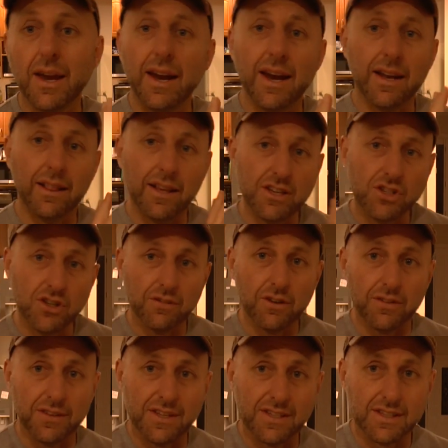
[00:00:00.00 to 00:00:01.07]
And unless you've
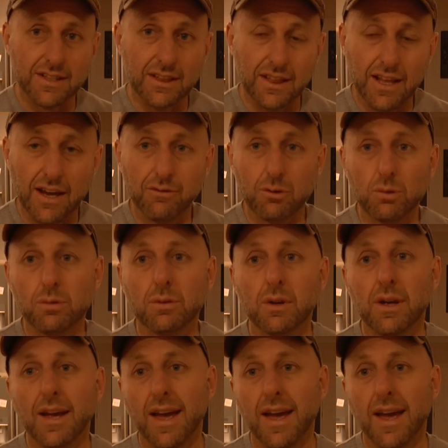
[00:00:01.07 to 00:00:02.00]
got this level,